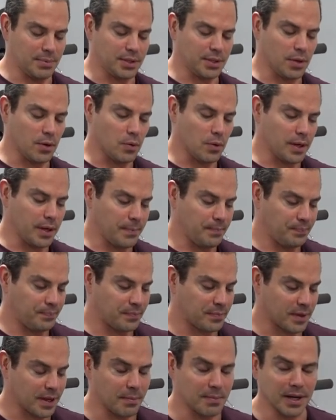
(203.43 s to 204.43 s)
So,
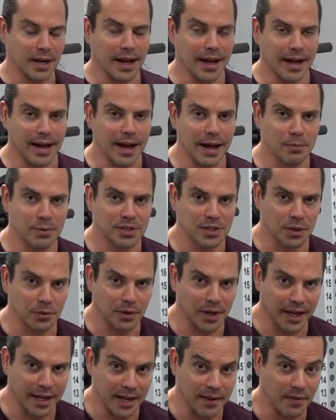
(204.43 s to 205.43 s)
I mean, I was so
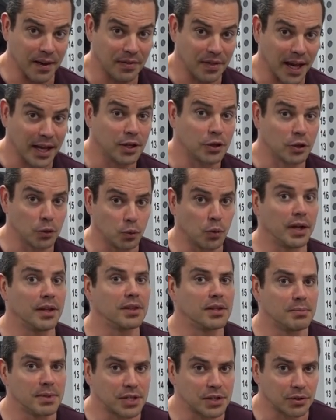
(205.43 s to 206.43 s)
naive. I thought you could win
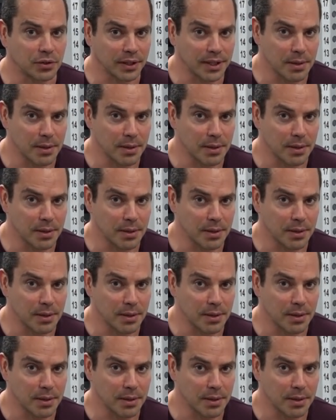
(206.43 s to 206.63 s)
the Mr.